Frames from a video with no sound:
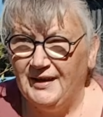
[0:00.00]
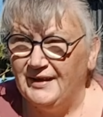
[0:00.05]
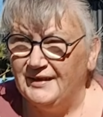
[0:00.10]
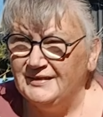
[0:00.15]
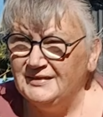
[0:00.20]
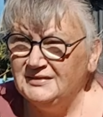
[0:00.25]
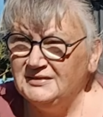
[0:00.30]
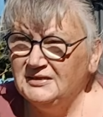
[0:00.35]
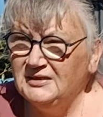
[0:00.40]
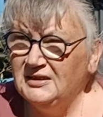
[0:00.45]

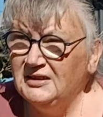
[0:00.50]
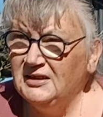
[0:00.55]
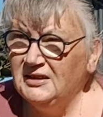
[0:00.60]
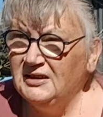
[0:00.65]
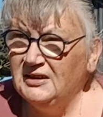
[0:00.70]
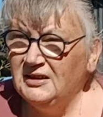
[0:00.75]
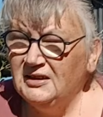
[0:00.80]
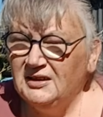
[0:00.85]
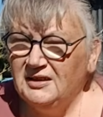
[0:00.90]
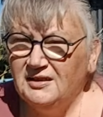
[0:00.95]
out,
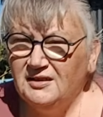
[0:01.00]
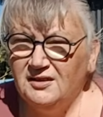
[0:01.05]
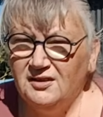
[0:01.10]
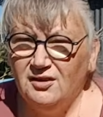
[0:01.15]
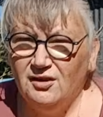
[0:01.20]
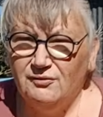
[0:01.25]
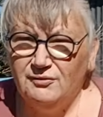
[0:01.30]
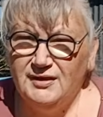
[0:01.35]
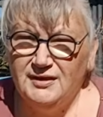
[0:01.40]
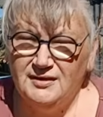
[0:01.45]
and then
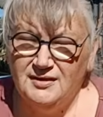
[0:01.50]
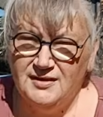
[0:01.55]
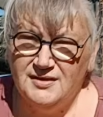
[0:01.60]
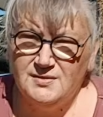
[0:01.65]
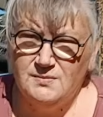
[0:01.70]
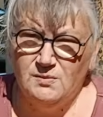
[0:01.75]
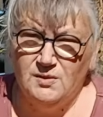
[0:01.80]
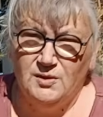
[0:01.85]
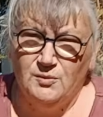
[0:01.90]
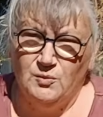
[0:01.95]
I
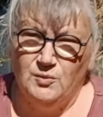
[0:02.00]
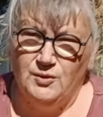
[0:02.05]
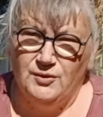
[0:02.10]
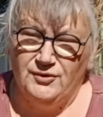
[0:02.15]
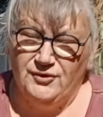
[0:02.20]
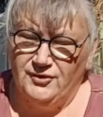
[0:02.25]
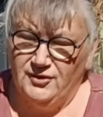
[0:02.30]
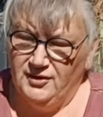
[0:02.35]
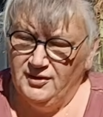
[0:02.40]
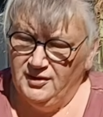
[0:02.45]
realised what it
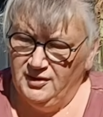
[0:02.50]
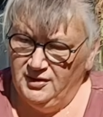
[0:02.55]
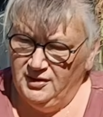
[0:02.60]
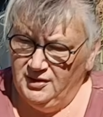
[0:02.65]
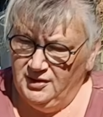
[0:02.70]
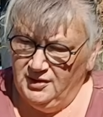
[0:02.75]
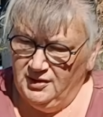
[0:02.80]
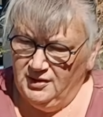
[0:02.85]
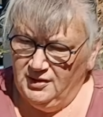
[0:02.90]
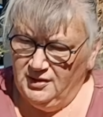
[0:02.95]
was.
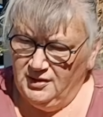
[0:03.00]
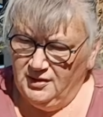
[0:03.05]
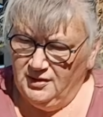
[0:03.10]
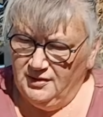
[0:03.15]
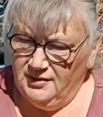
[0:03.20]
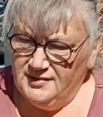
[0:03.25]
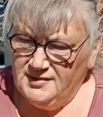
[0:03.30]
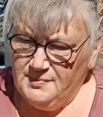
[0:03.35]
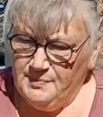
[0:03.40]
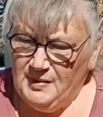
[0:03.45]

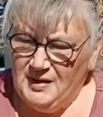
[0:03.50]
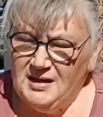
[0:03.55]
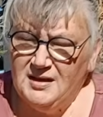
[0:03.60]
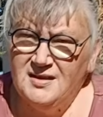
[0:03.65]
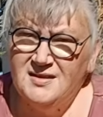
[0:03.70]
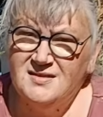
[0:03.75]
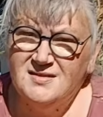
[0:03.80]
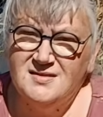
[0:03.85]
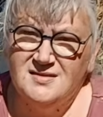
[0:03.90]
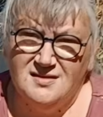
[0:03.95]
It's a
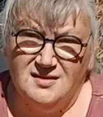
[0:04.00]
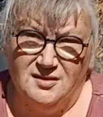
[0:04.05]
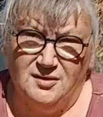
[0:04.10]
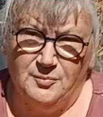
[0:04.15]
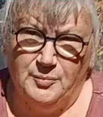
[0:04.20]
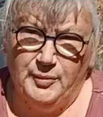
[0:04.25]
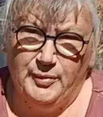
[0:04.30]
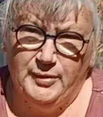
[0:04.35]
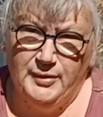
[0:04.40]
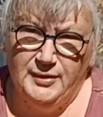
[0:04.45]

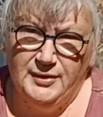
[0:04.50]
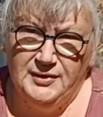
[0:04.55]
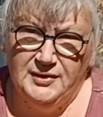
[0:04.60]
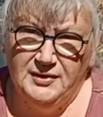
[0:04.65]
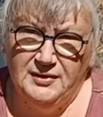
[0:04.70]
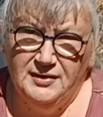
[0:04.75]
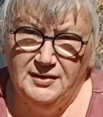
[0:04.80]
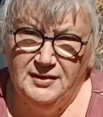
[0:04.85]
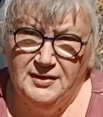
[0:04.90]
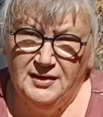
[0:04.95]
parsnip
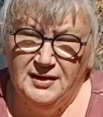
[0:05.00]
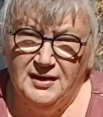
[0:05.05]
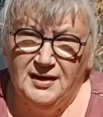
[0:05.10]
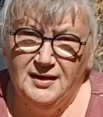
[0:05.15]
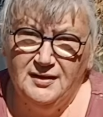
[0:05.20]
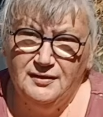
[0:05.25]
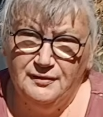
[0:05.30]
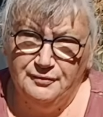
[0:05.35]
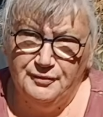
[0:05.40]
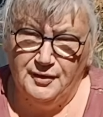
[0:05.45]

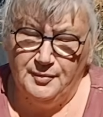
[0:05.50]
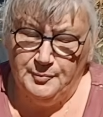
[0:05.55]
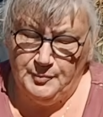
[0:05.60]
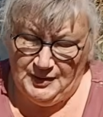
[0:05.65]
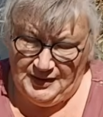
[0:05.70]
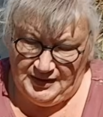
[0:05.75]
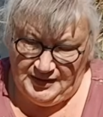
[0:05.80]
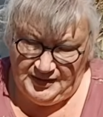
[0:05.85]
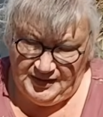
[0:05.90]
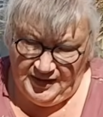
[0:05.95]
in the front
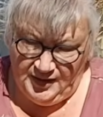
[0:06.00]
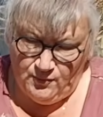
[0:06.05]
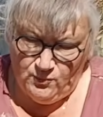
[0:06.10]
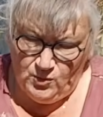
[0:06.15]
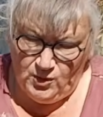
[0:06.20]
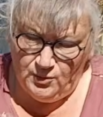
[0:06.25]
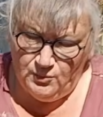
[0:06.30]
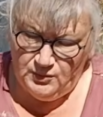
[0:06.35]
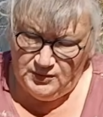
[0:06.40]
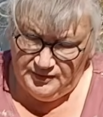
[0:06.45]
bed, and
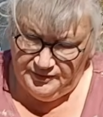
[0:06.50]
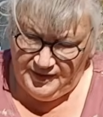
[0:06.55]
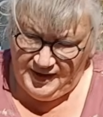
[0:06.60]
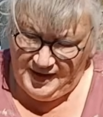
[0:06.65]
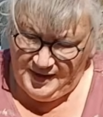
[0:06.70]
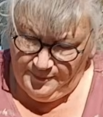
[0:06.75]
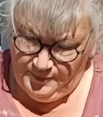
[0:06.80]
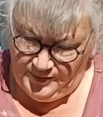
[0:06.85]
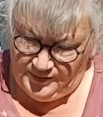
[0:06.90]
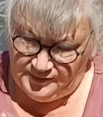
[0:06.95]
what will have
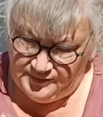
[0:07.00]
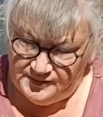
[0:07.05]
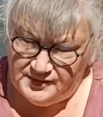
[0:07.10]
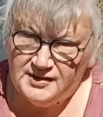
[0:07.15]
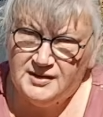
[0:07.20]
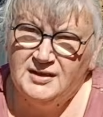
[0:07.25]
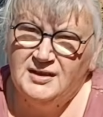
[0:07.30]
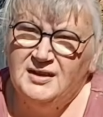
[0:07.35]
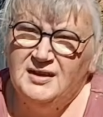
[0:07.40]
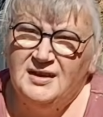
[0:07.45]
happened
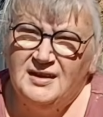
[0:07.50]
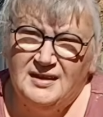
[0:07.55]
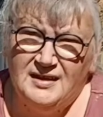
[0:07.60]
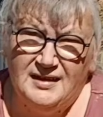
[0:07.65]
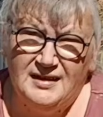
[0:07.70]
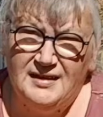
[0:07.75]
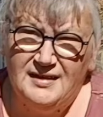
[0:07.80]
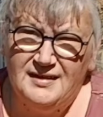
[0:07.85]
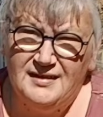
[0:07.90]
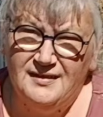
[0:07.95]

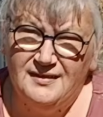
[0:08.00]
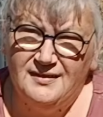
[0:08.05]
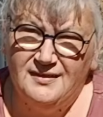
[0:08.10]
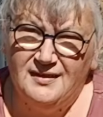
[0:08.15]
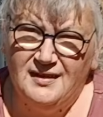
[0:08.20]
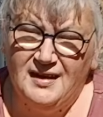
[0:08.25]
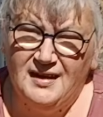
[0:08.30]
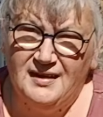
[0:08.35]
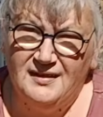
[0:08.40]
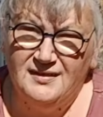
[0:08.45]
is
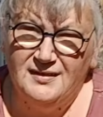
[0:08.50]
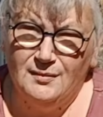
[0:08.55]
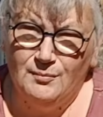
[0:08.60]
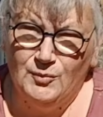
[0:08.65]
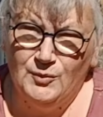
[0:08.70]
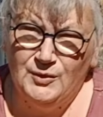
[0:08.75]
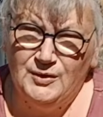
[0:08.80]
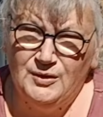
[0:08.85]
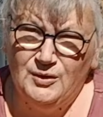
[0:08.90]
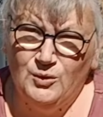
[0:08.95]
that
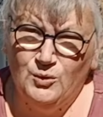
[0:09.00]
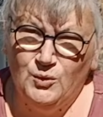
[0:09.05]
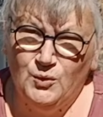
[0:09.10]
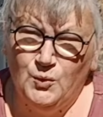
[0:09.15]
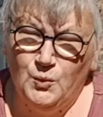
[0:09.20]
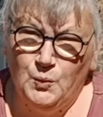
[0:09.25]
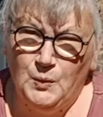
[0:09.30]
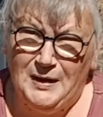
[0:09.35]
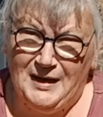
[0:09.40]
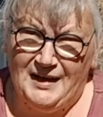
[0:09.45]
somewhere along
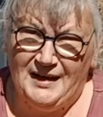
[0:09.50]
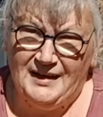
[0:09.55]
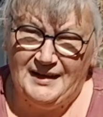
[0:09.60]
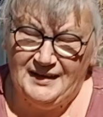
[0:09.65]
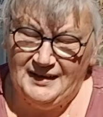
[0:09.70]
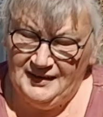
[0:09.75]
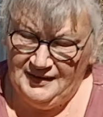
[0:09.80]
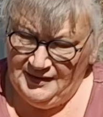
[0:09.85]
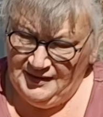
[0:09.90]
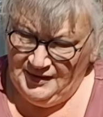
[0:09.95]
the
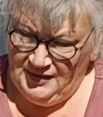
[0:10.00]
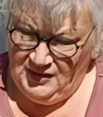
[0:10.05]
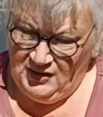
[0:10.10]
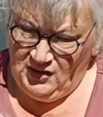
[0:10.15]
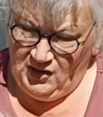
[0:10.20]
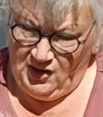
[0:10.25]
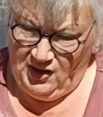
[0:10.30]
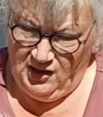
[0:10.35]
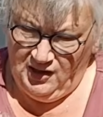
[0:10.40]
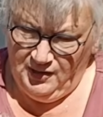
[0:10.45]
way
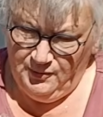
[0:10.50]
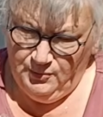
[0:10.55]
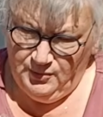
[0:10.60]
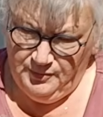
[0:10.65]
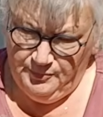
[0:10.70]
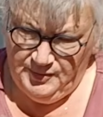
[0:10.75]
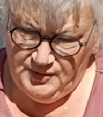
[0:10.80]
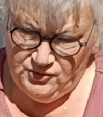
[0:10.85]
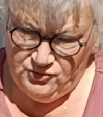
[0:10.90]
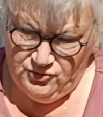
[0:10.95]
I
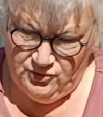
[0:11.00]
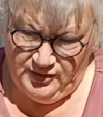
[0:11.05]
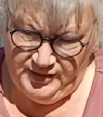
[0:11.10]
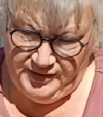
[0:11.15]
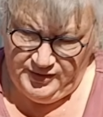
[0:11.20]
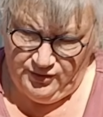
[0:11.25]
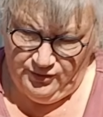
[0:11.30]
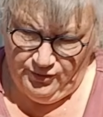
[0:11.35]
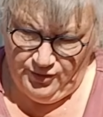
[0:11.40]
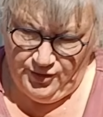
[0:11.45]
would have been
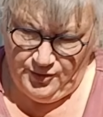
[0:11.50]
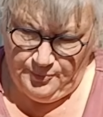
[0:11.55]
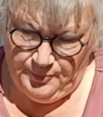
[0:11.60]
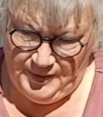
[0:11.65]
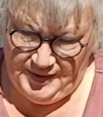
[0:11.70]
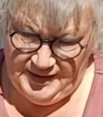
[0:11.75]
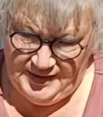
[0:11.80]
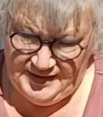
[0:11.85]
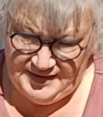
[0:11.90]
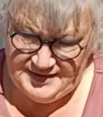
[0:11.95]
trying to grow
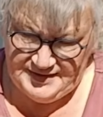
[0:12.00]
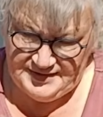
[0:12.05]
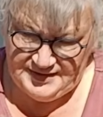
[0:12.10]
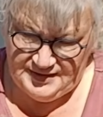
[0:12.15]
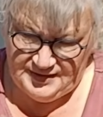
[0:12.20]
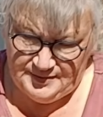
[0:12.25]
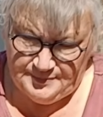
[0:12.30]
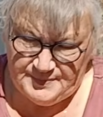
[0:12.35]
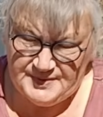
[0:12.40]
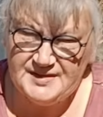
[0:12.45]

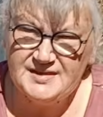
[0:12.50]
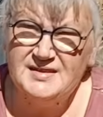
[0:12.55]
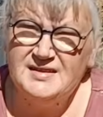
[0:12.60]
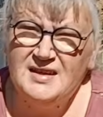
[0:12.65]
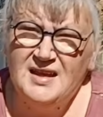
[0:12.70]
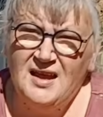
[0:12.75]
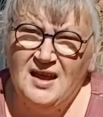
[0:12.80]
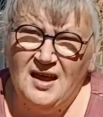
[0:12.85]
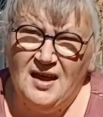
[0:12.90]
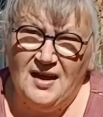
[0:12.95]
parsnips
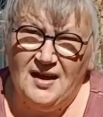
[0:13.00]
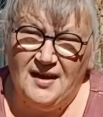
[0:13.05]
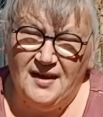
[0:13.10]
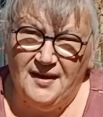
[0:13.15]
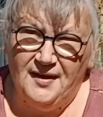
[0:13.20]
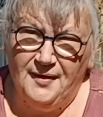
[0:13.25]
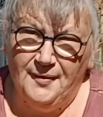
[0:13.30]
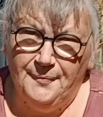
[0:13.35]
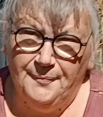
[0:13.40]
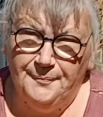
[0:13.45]

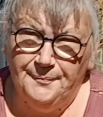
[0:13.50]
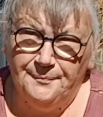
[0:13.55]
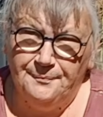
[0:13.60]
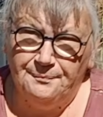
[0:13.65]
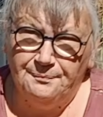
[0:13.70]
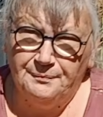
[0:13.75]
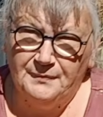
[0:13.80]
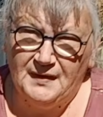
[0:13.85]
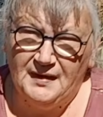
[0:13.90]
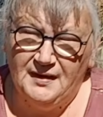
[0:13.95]

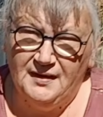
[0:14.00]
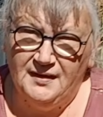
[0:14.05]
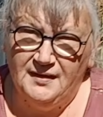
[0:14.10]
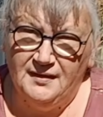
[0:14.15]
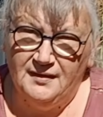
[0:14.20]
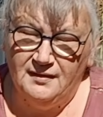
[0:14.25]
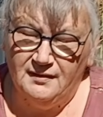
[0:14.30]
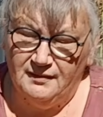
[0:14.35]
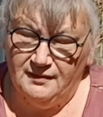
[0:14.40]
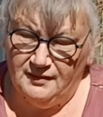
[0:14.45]

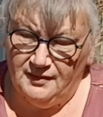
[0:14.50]
in